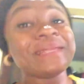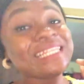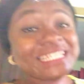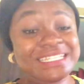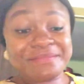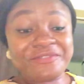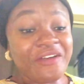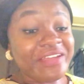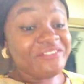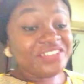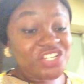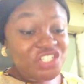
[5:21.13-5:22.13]
Please, before
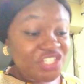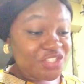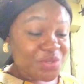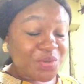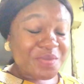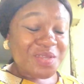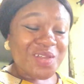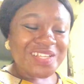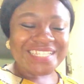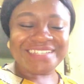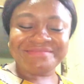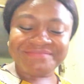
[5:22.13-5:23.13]
it finishes, though,
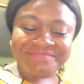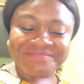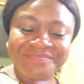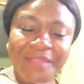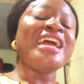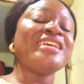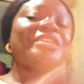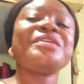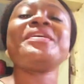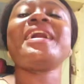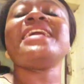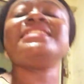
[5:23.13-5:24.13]
because, So
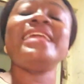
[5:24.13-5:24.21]
you guys,